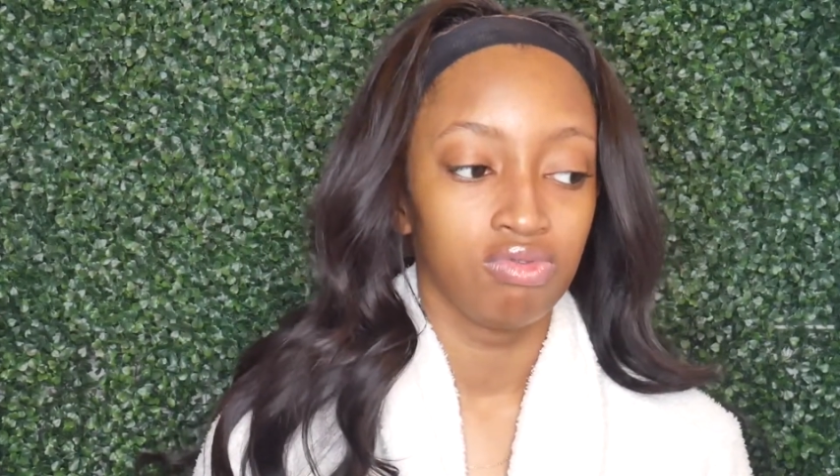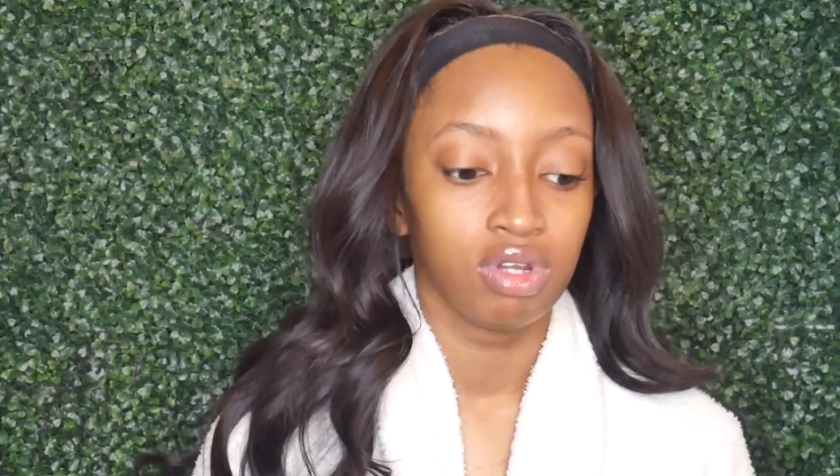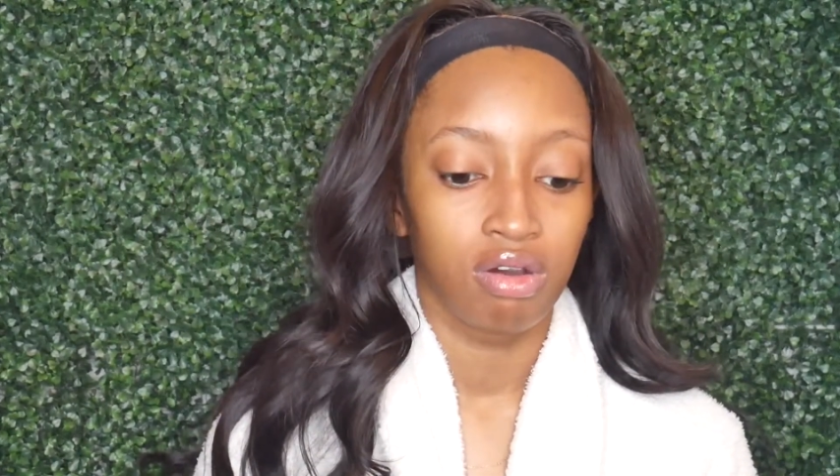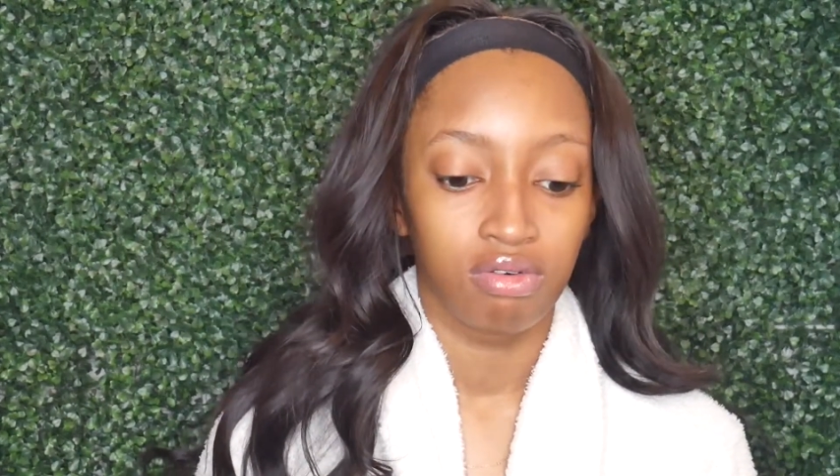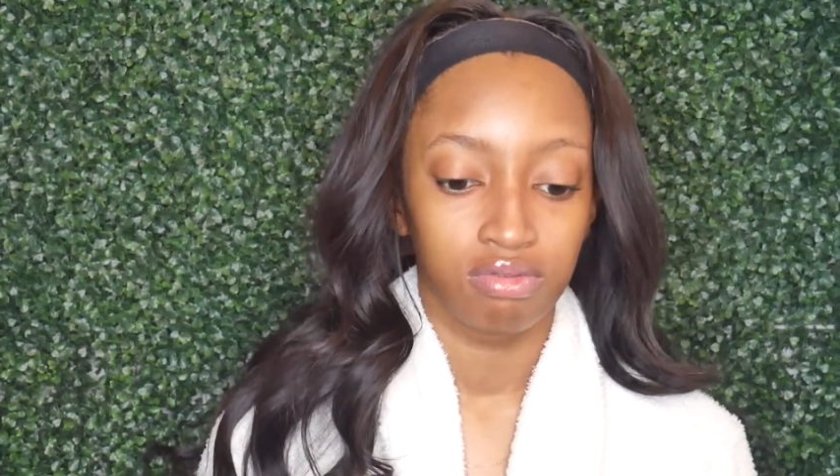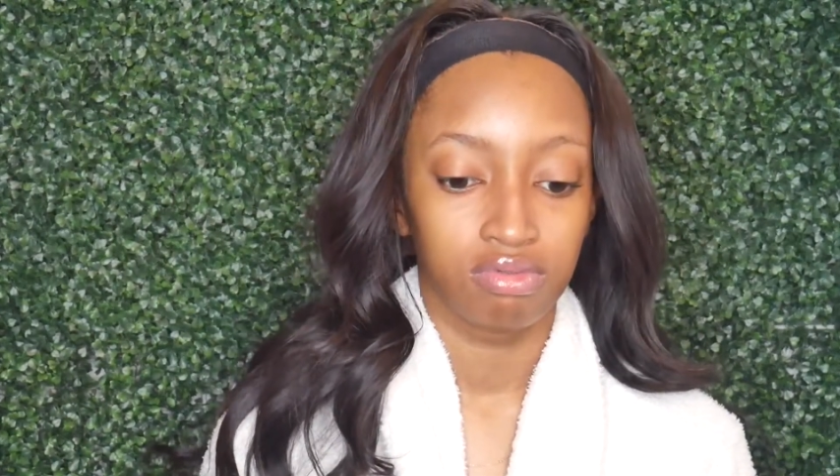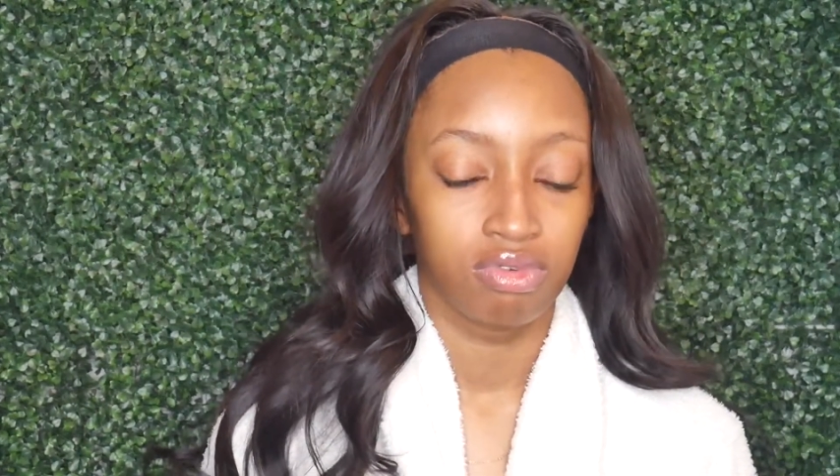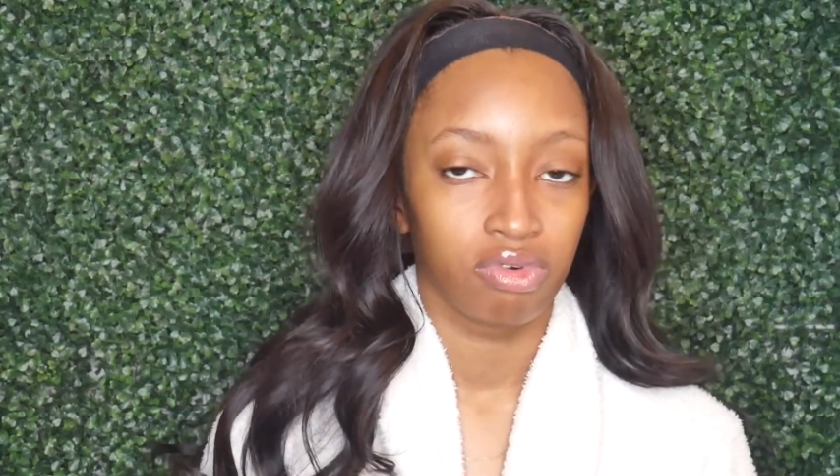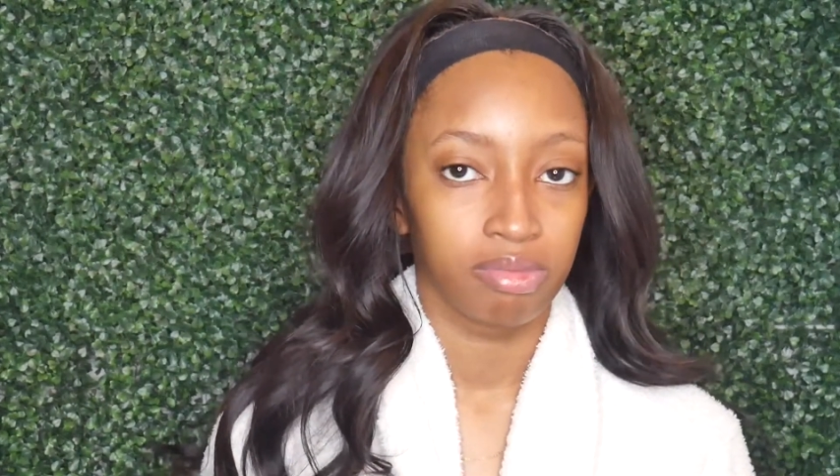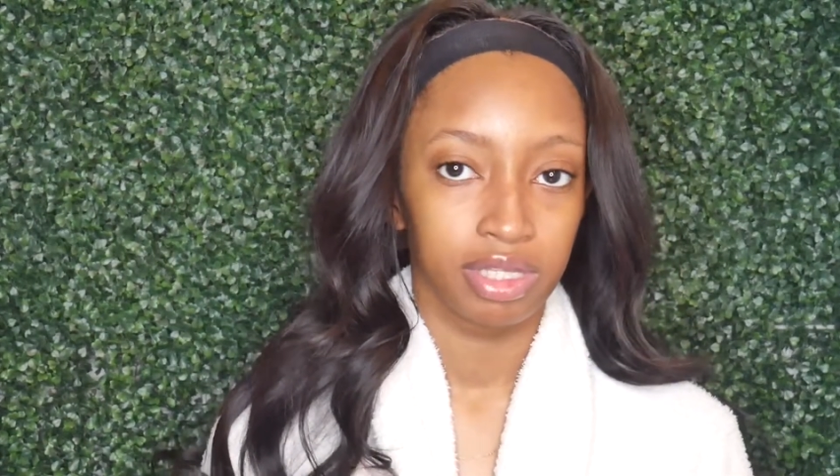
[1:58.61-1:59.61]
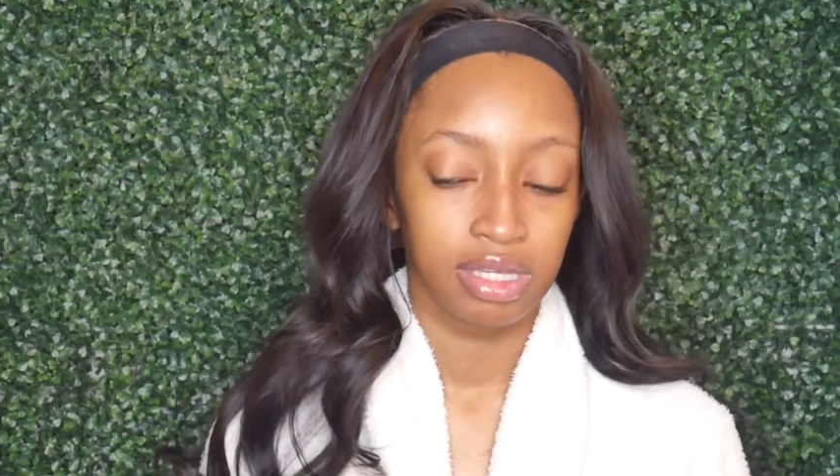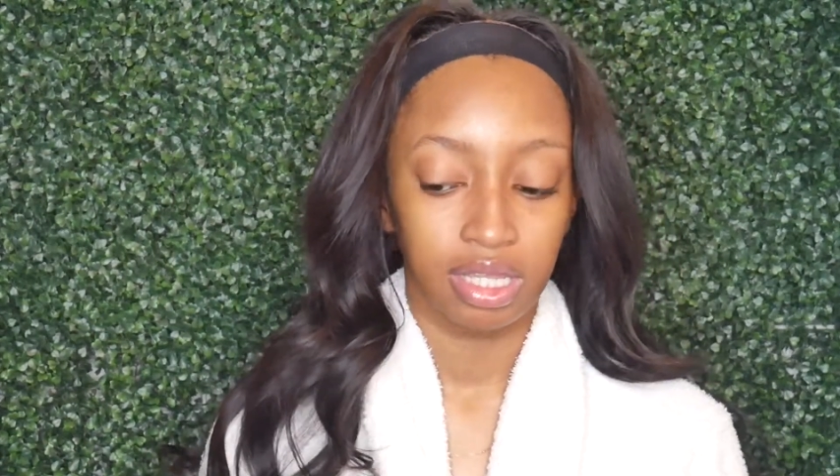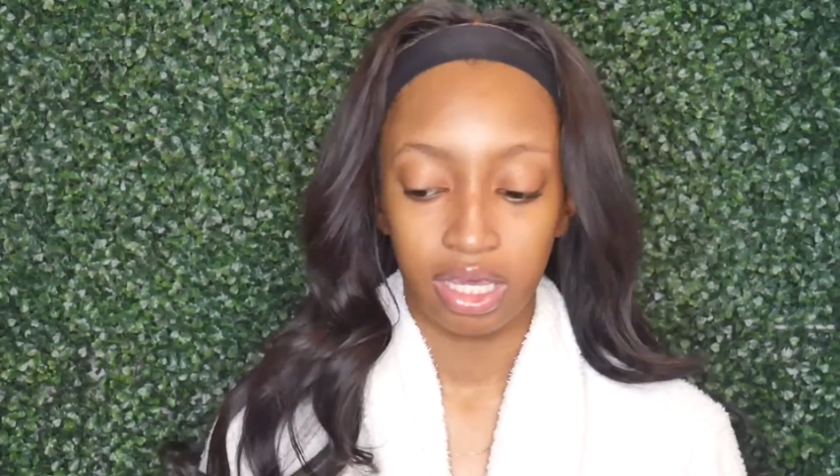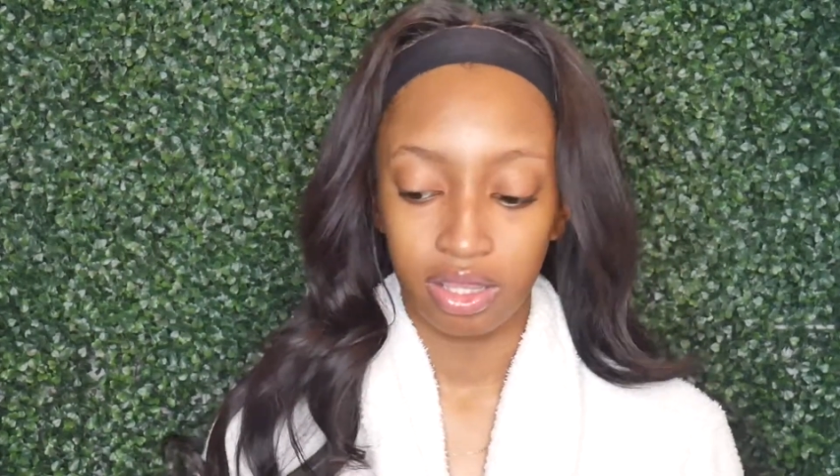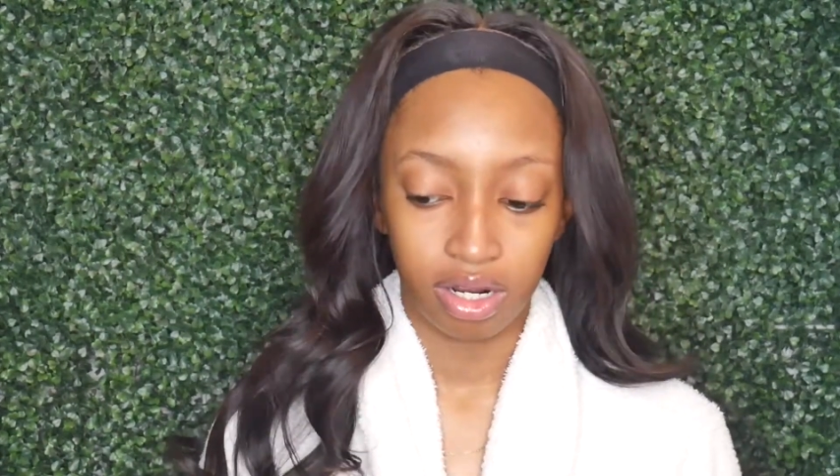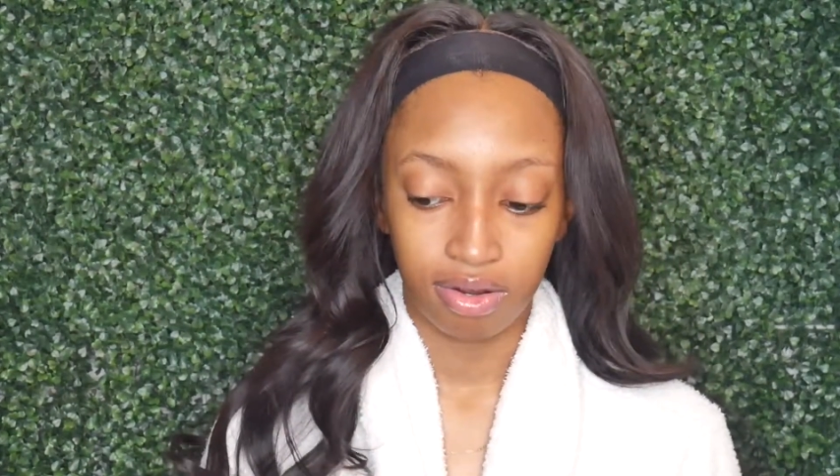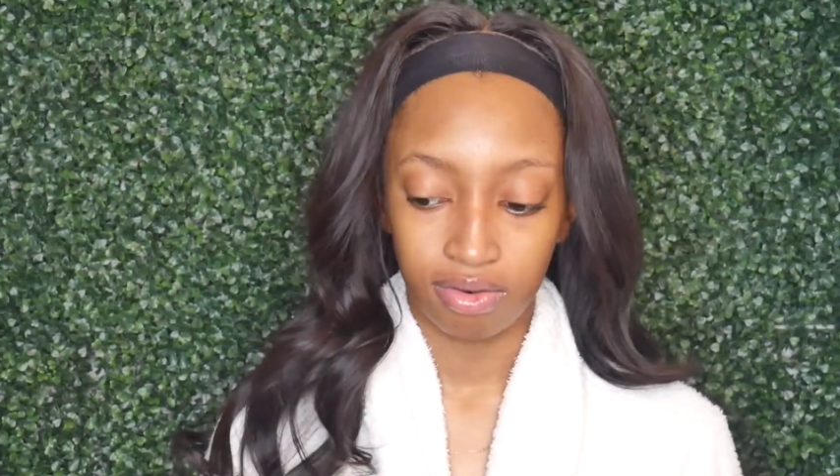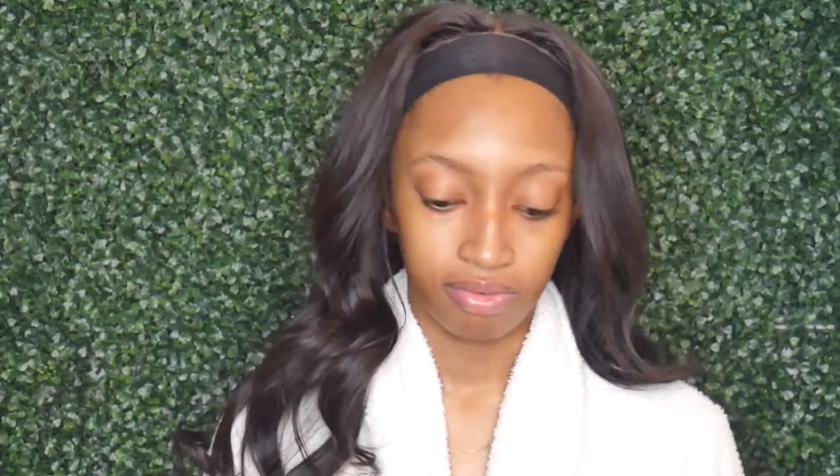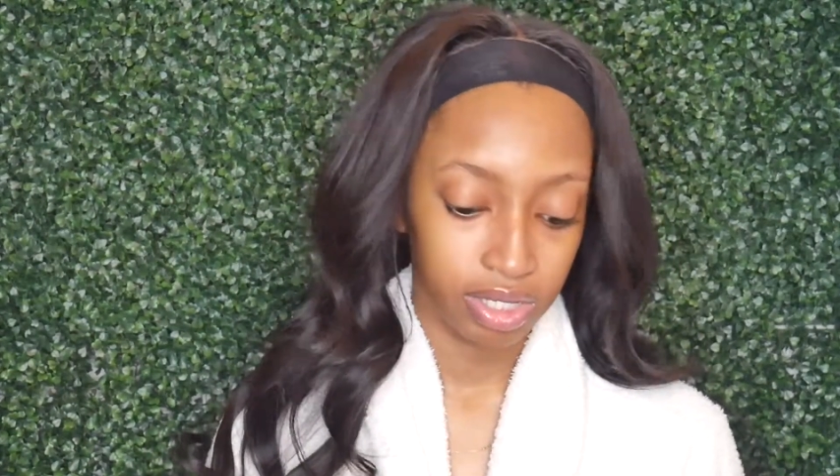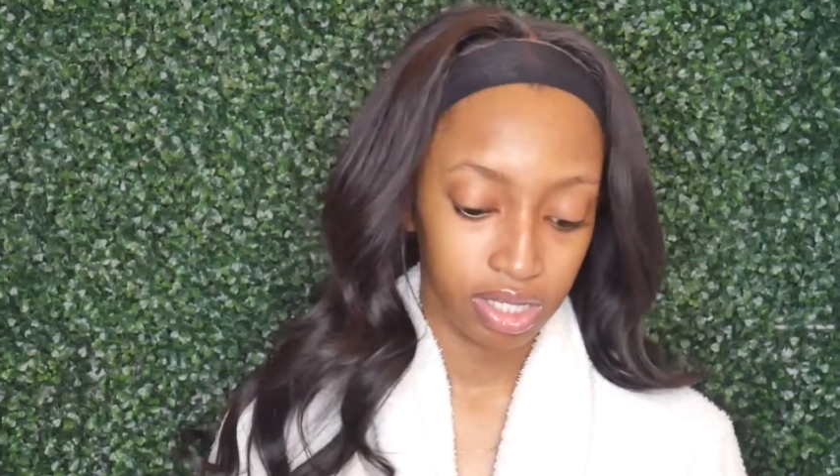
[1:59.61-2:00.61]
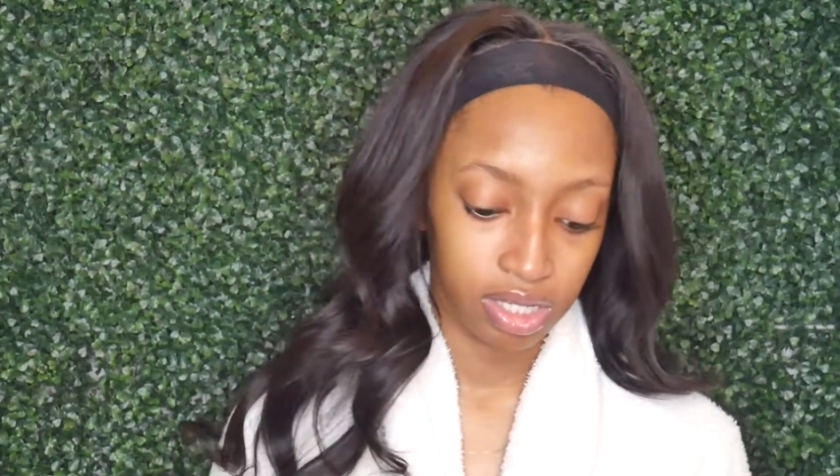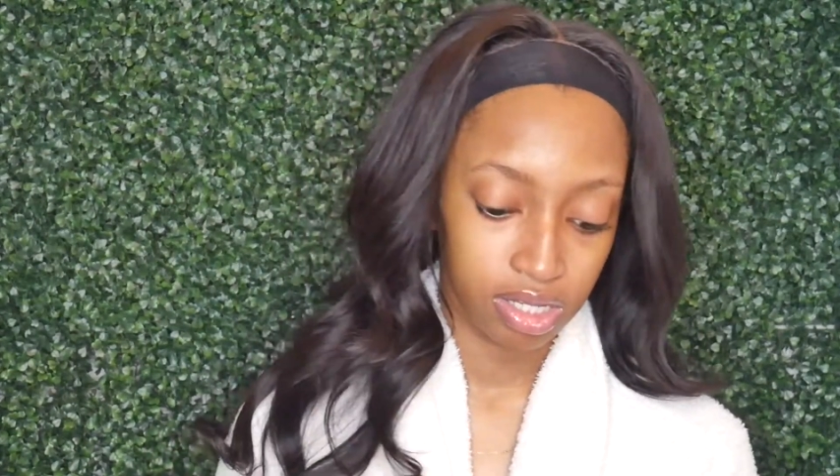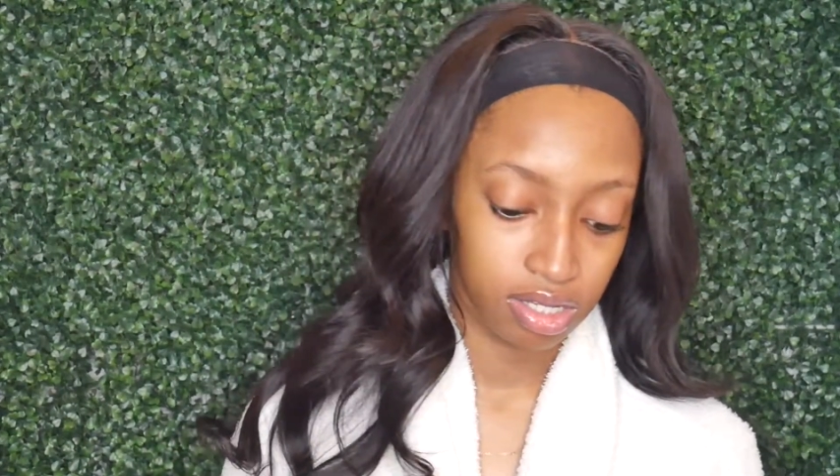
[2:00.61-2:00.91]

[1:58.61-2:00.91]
don't normally lay their own wig,